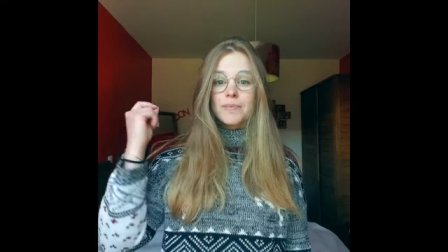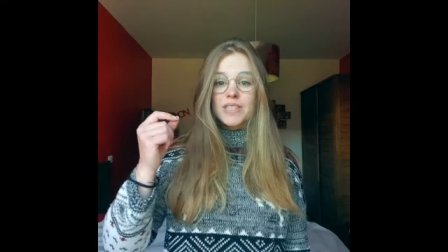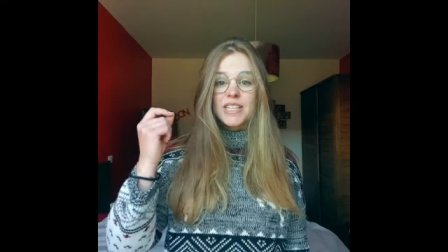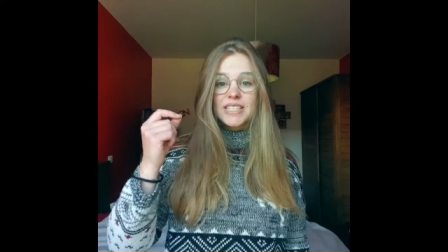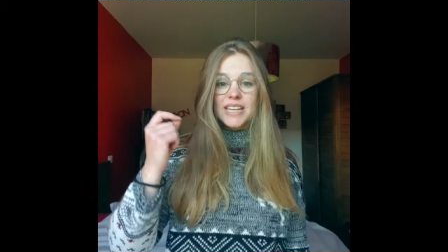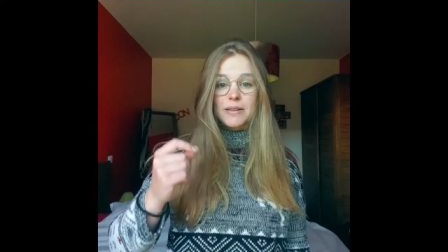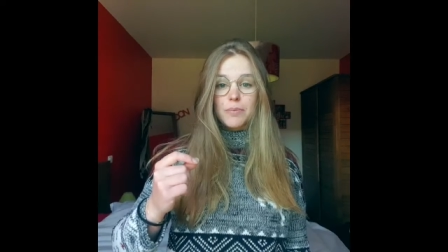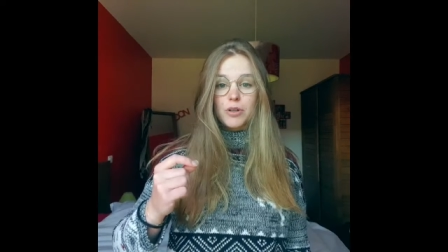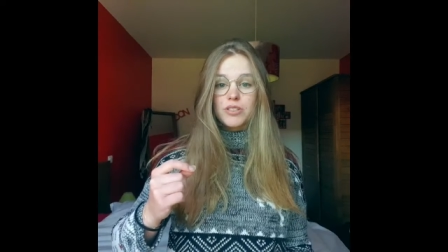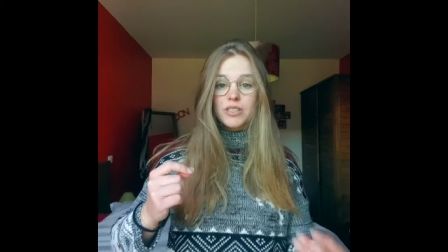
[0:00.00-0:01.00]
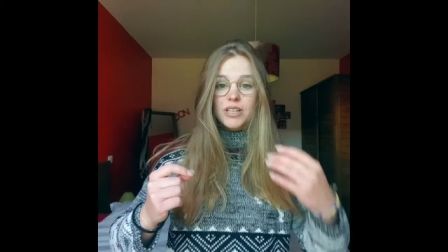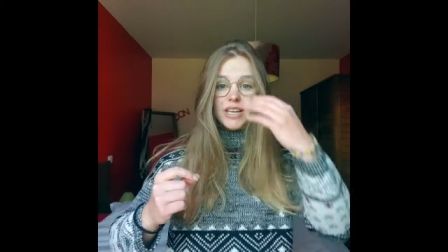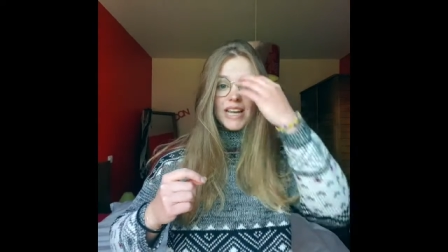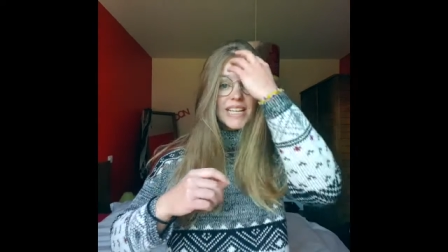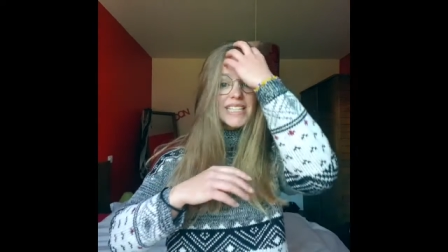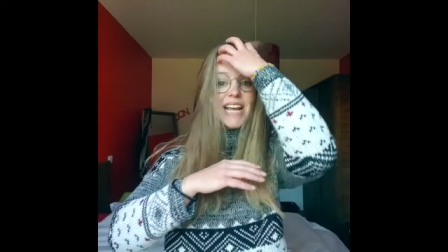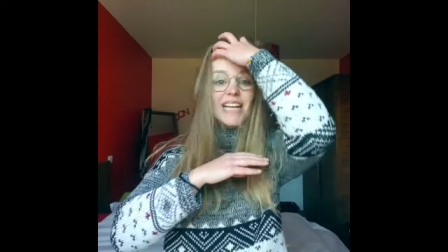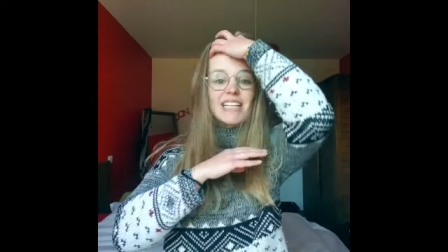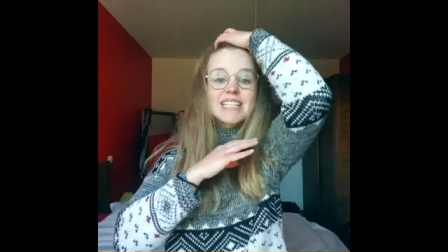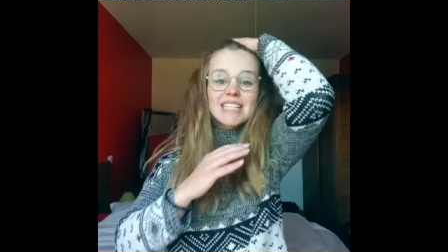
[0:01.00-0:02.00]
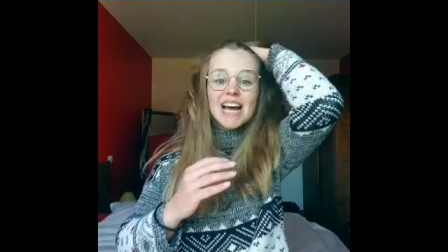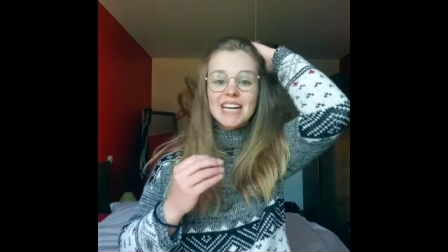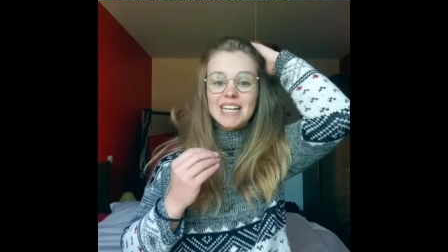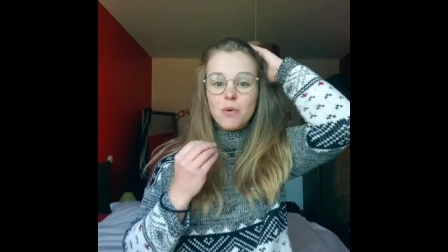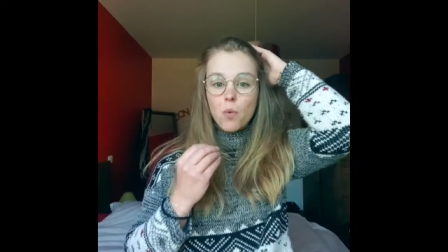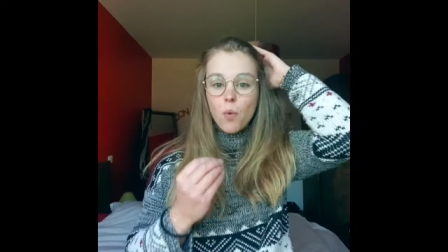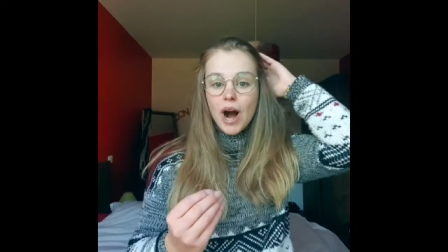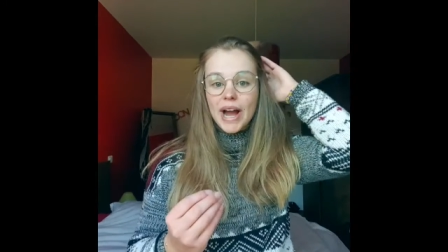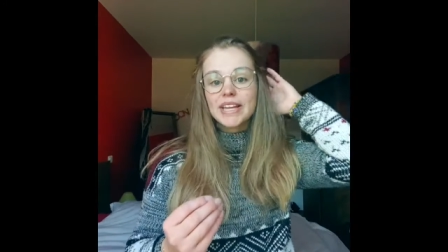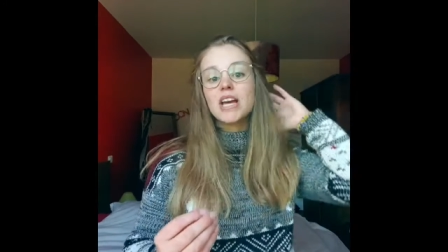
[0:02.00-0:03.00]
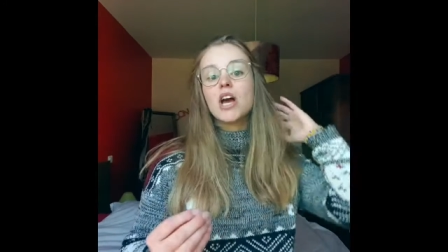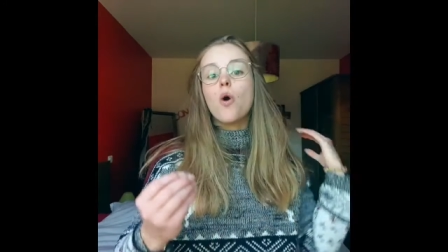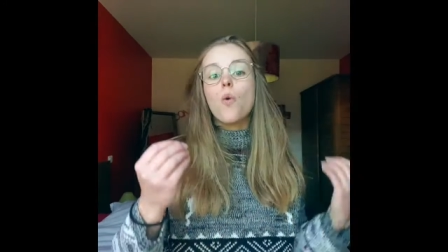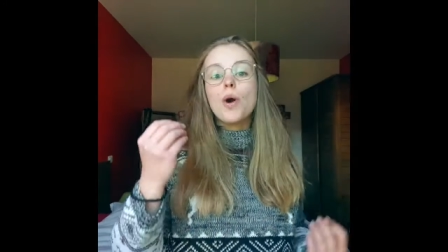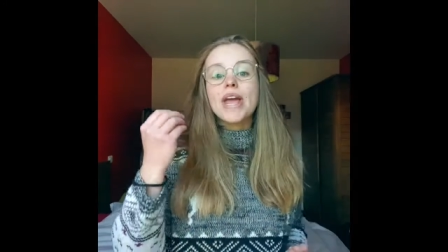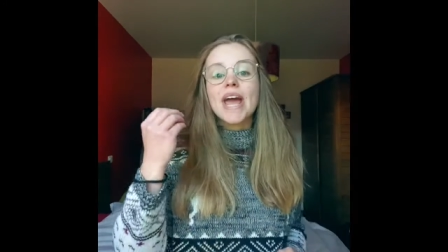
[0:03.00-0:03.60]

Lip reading: This statement is exactly why we